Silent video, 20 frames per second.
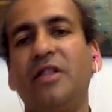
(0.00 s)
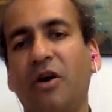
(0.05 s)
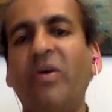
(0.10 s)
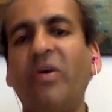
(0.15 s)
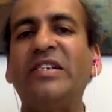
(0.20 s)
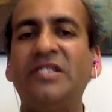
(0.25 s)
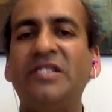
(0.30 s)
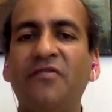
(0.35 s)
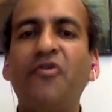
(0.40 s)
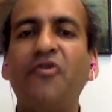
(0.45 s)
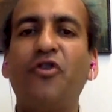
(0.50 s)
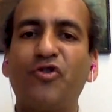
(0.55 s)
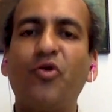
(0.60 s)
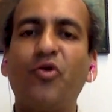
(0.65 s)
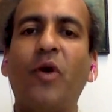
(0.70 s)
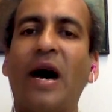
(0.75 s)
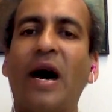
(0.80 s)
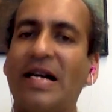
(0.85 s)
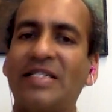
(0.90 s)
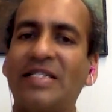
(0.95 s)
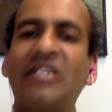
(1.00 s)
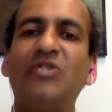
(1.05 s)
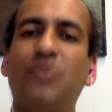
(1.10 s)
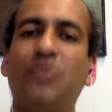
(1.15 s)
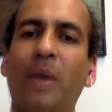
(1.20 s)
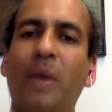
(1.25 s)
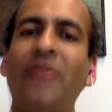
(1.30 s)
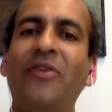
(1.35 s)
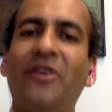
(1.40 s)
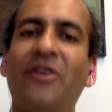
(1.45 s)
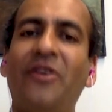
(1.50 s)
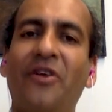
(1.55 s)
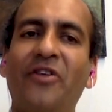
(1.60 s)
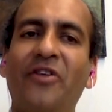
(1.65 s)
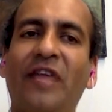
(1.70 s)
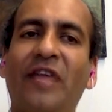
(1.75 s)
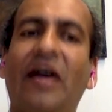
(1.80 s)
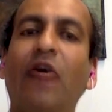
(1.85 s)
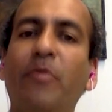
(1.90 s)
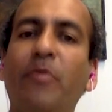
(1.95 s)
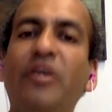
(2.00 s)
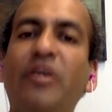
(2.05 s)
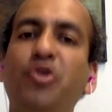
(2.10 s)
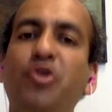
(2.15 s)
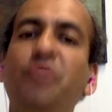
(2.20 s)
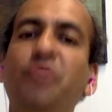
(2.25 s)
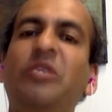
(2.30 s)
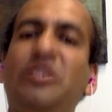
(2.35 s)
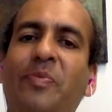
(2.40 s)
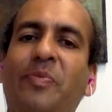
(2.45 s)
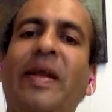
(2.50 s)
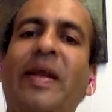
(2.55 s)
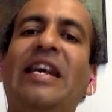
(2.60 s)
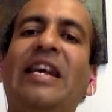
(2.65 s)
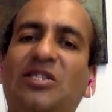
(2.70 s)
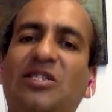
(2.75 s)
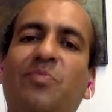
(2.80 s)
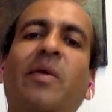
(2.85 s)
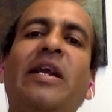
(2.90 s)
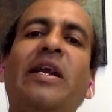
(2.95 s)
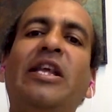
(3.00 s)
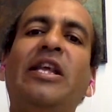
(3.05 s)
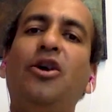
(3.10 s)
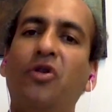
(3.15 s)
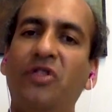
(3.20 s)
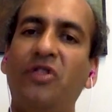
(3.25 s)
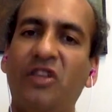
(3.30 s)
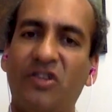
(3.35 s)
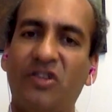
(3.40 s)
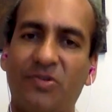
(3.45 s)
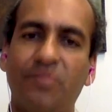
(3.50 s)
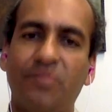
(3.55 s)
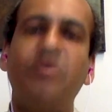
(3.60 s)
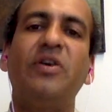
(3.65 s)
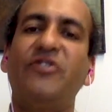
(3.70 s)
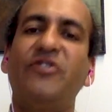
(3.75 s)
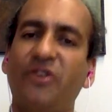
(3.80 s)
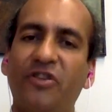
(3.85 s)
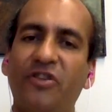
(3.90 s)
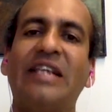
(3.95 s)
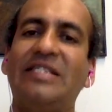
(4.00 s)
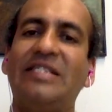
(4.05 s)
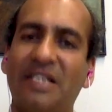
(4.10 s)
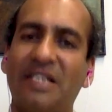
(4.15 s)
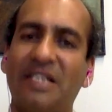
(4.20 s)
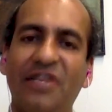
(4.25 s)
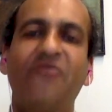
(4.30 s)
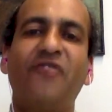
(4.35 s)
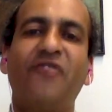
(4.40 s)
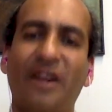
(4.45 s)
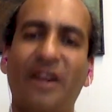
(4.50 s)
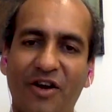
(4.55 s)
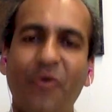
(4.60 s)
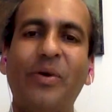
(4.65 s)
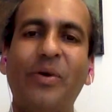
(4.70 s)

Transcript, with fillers: The question, of course, to ask is whether the government should be spending its money on this pursuit. That's a different